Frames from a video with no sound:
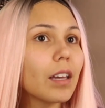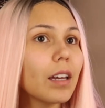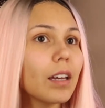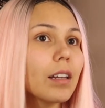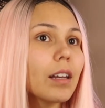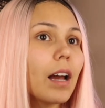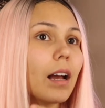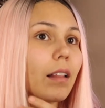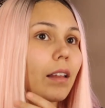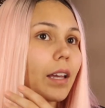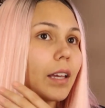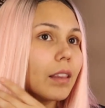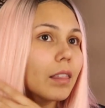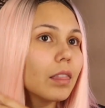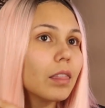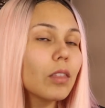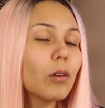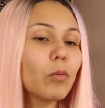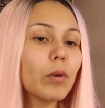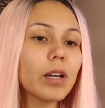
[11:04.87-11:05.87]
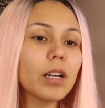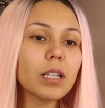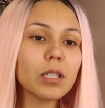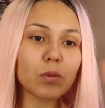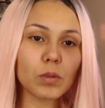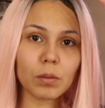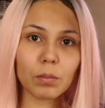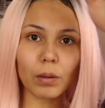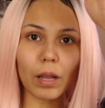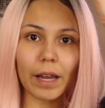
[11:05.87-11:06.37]
And I like the wigs
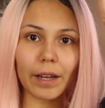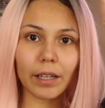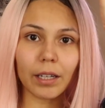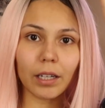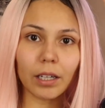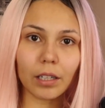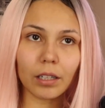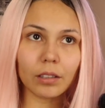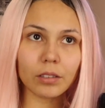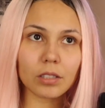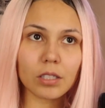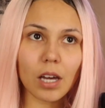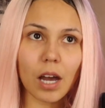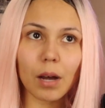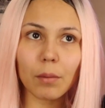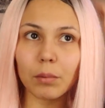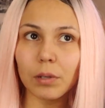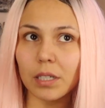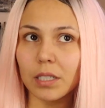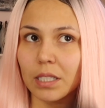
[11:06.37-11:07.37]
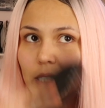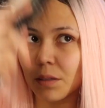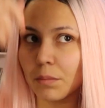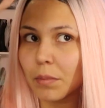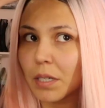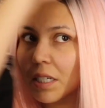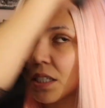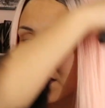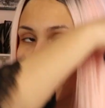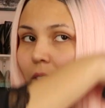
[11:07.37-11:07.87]
with black hair on top because it
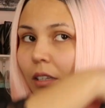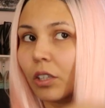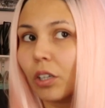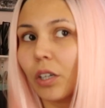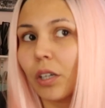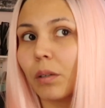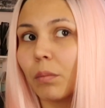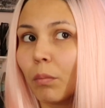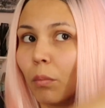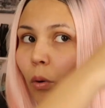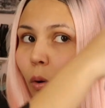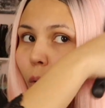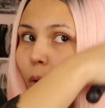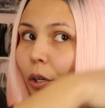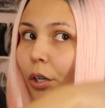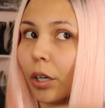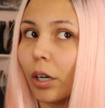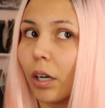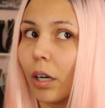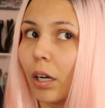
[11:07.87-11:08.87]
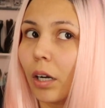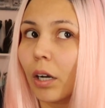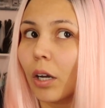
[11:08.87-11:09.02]
makes it look more